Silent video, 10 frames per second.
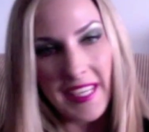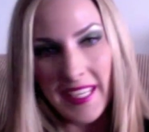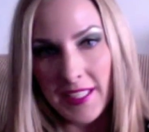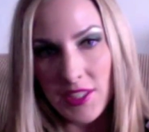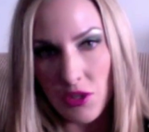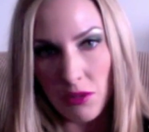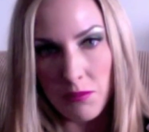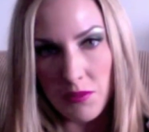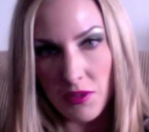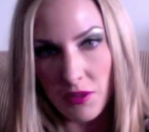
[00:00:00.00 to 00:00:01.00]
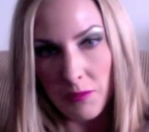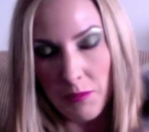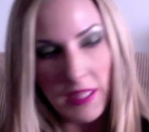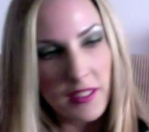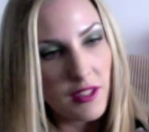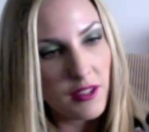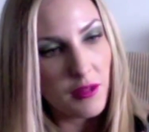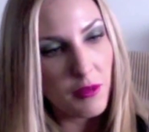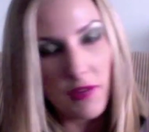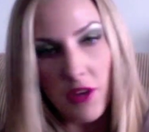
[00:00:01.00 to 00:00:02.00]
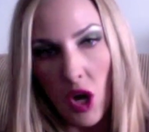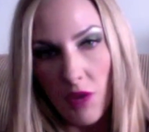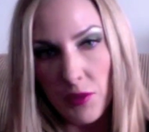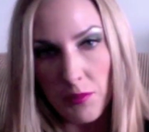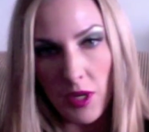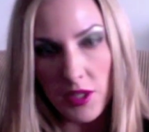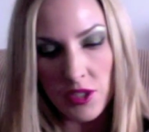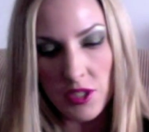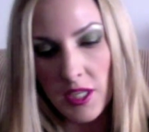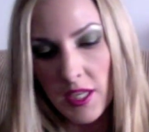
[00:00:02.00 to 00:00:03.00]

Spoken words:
any germs or bacteria or whatever off your brush,